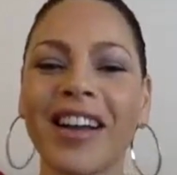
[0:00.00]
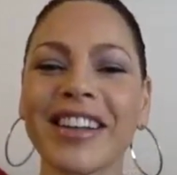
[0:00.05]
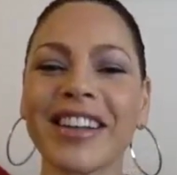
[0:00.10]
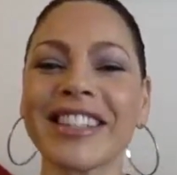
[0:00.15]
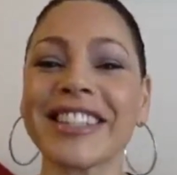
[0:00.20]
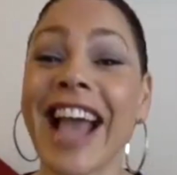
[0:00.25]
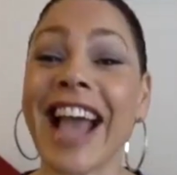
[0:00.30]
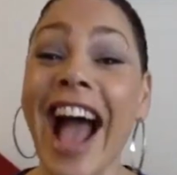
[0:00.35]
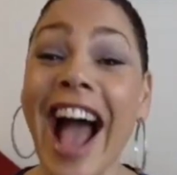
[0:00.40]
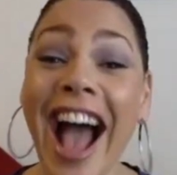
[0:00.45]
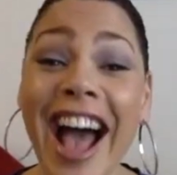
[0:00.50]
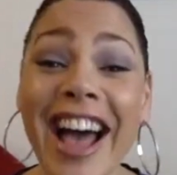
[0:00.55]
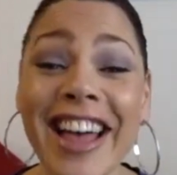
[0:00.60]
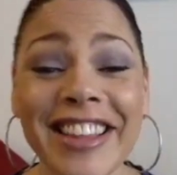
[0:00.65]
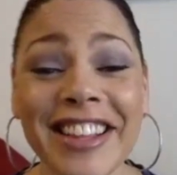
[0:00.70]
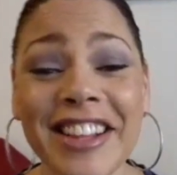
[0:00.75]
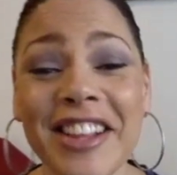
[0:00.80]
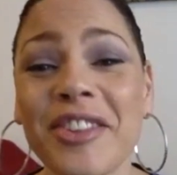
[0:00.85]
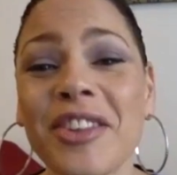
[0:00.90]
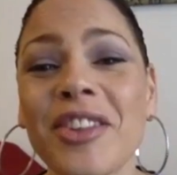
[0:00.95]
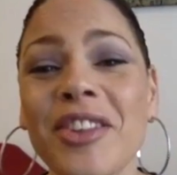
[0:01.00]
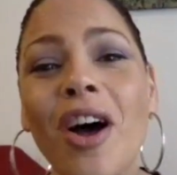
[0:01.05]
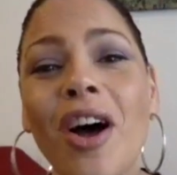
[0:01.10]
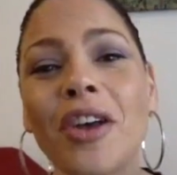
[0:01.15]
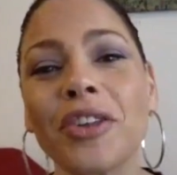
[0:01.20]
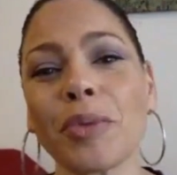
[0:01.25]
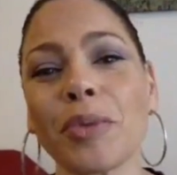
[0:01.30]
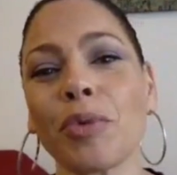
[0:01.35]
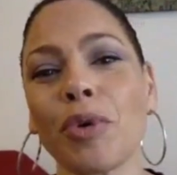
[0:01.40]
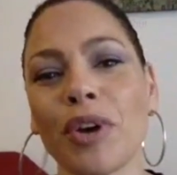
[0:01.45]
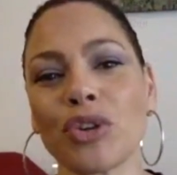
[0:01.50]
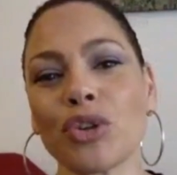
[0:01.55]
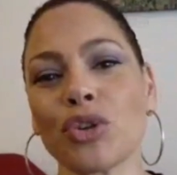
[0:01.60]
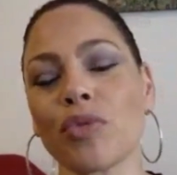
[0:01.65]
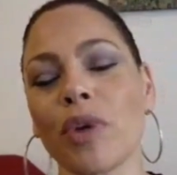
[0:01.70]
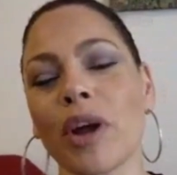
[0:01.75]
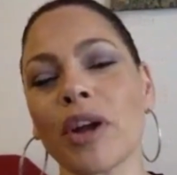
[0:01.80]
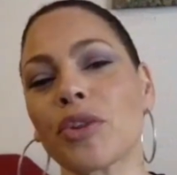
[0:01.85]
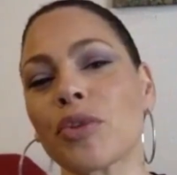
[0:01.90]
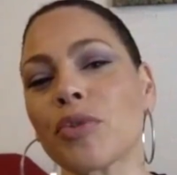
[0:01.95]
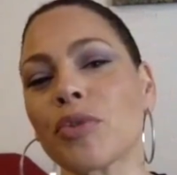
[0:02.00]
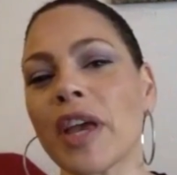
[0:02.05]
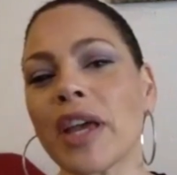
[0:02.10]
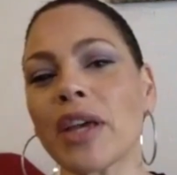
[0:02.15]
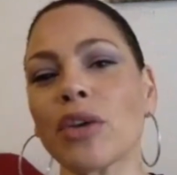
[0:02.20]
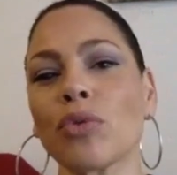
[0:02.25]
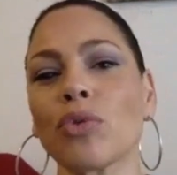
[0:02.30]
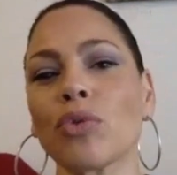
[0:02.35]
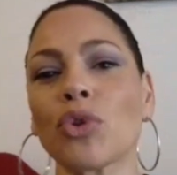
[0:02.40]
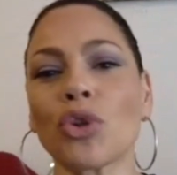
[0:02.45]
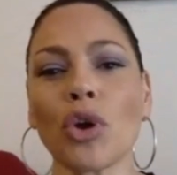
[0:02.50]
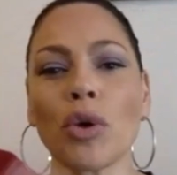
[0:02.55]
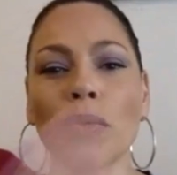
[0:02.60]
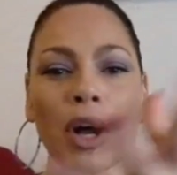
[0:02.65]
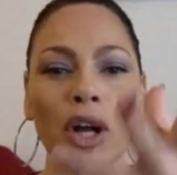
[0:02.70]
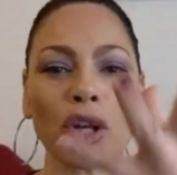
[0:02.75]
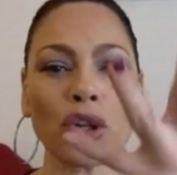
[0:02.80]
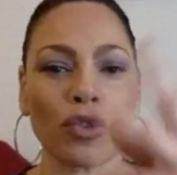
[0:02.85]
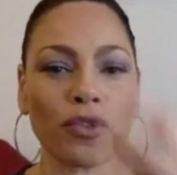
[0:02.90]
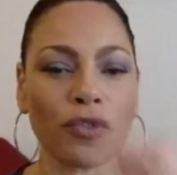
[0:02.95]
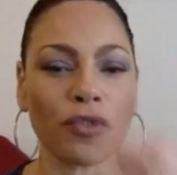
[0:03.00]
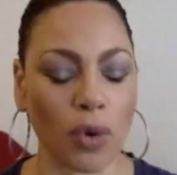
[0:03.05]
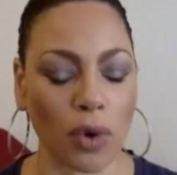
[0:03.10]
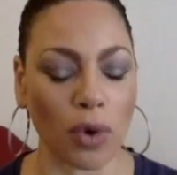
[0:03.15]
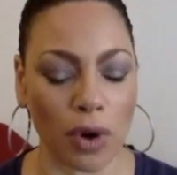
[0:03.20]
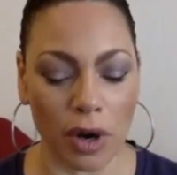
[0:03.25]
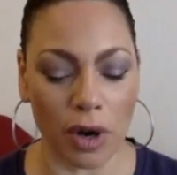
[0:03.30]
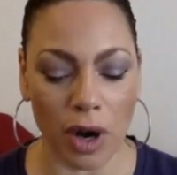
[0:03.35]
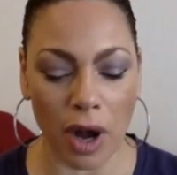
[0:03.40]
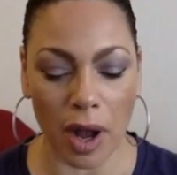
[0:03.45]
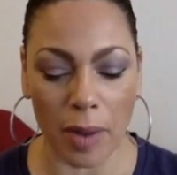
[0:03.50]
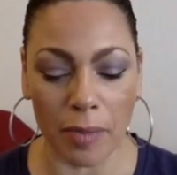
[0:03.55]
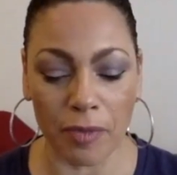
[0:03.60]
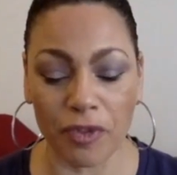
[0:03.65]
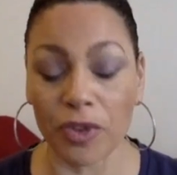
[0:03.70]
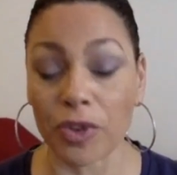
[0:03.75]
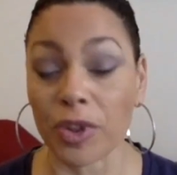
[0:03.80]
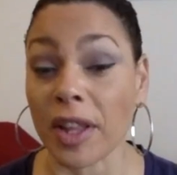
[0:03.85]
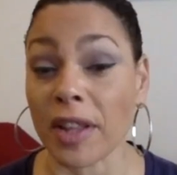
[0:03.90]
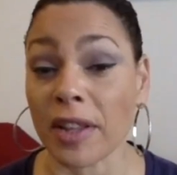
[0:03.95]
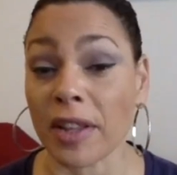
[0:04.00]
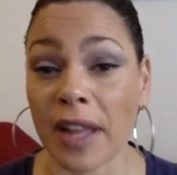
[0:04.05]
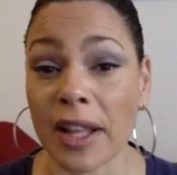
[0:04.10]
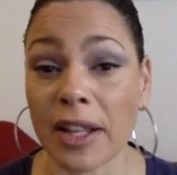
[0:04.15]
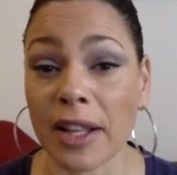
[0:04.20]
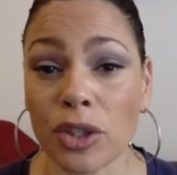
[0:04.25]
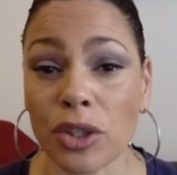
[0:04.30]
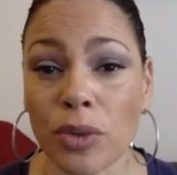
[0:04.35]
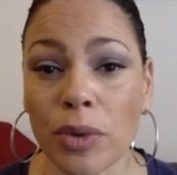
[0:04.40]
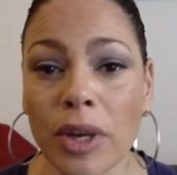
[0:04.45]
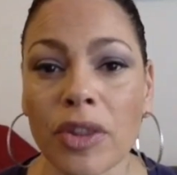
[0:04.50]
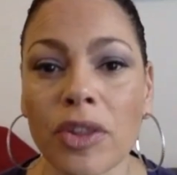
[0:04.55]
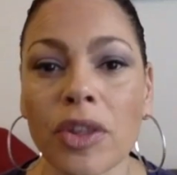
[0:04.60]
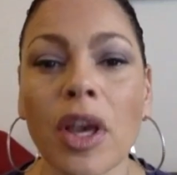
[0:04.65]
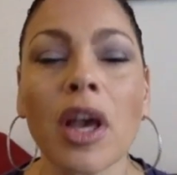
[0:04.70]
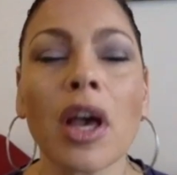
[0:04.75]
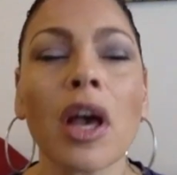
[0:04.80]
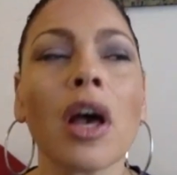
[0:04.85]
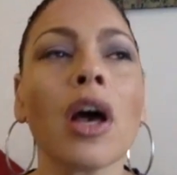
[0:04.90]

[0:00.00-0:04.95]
Yeah, that is an awesome question. So thank you so much for sending that in to us.